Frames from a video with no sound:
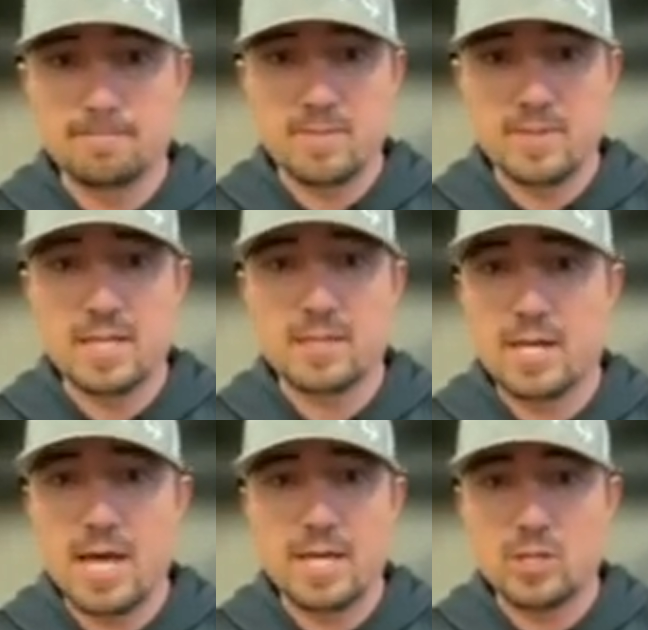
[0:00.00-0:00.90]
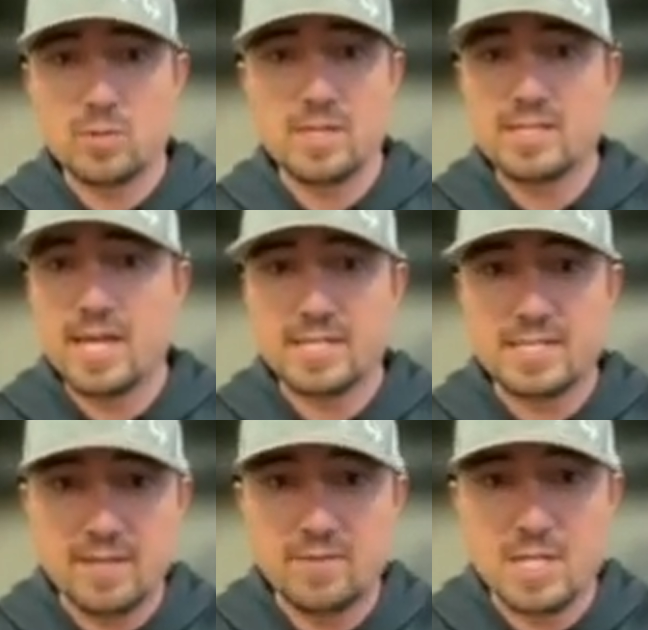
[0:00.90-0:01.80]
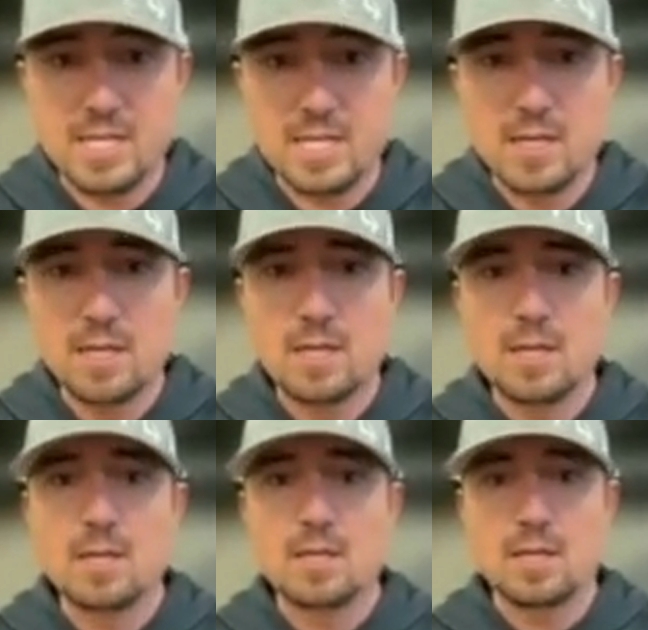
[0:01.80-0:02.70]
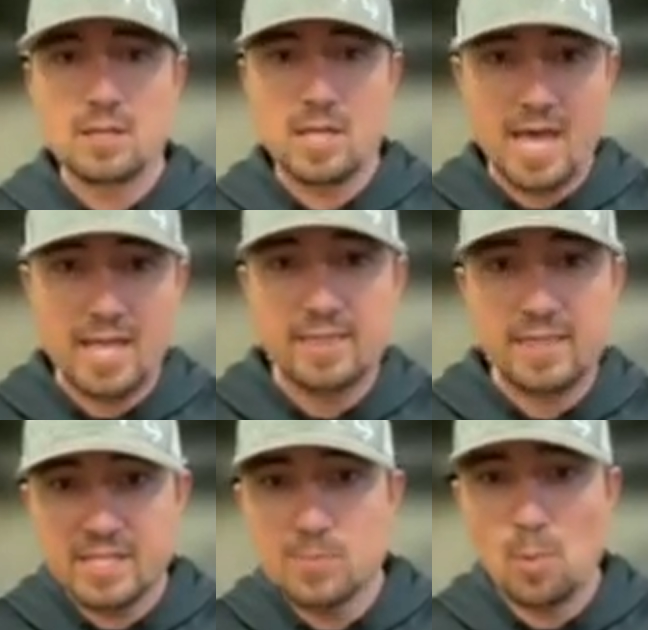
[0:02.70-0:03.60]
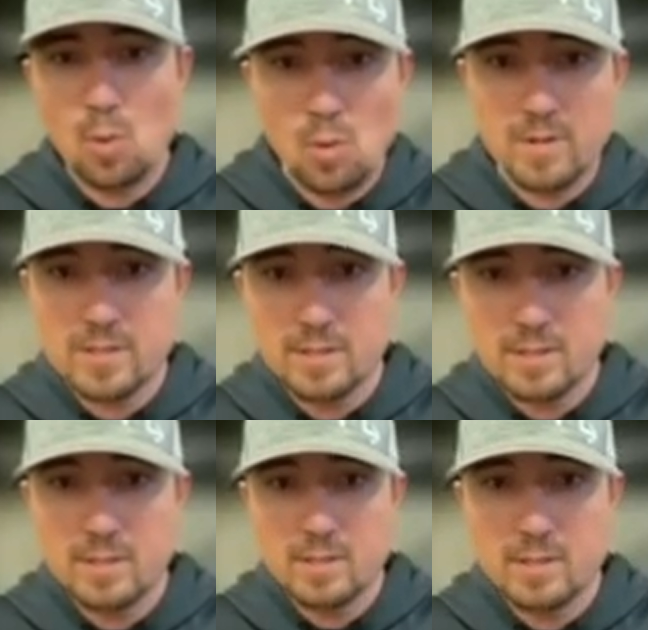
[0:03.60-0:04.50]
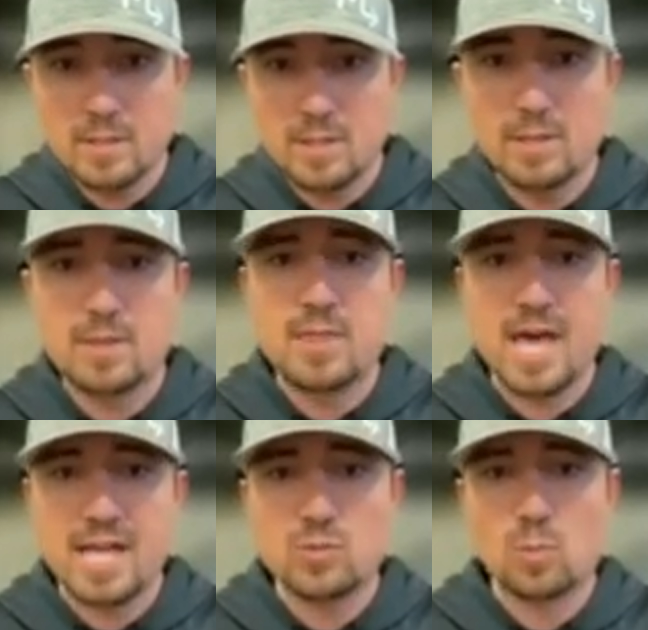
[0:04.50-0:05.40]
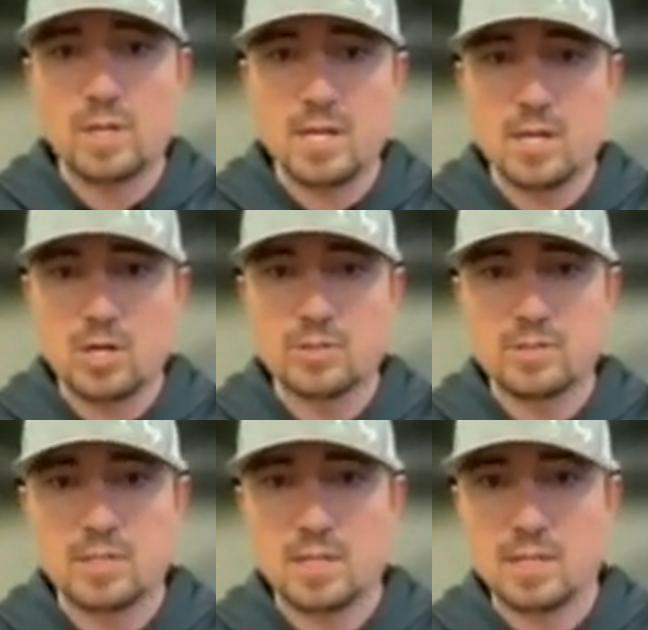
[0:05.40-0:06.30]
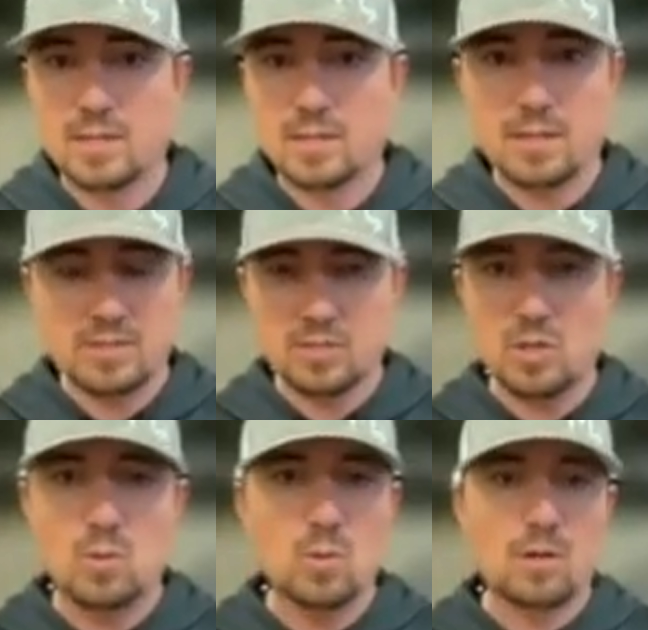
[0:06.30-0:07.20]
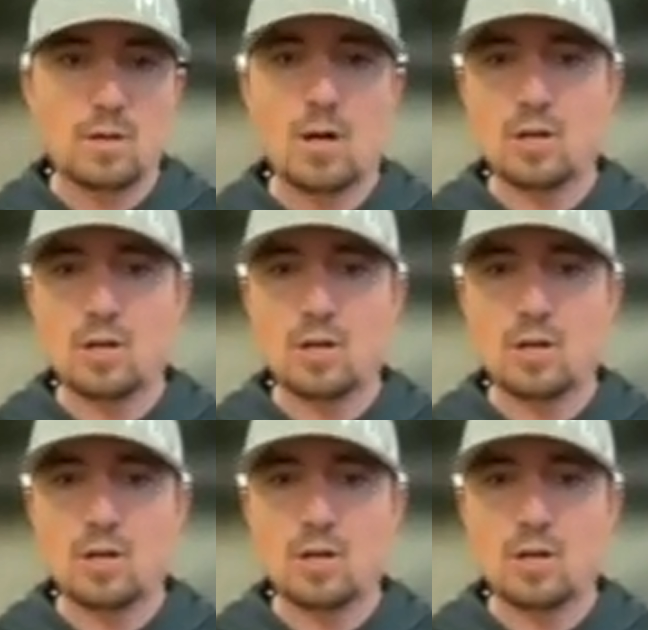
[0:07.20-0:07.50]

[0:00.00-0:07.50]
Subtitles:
thing that I do, this activity at this point, that's when it hurts. And so I'll